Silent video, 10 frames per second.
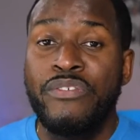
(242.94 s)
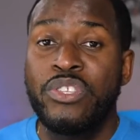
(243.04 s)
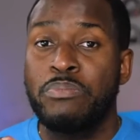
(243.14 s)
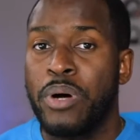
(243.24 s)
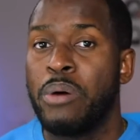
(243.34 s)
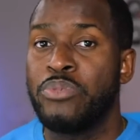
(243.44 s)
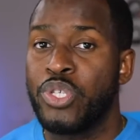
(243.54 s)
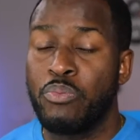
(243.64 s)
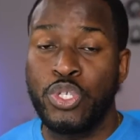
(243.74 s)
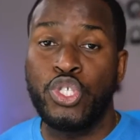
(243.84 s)
over to
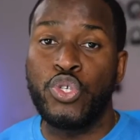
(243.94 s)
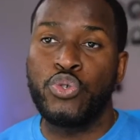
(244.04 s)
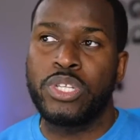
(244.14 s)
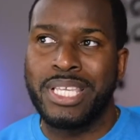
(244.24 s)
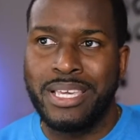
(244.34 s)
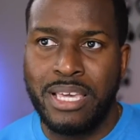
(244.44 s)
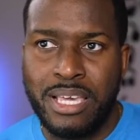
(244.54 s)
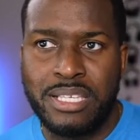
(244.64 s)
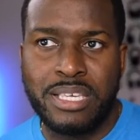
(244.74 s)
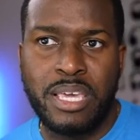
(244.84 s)
Pubg, which usually
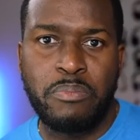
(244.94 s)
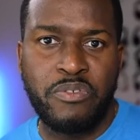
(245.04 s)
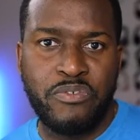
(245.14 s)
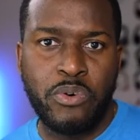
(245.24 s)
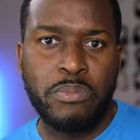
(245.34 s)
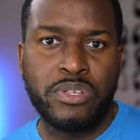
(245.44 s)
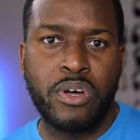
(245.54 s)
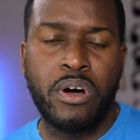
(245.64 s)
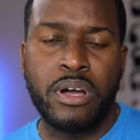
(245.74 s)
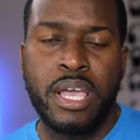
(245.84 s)
is a performance
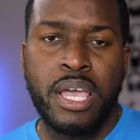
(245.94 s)
hog.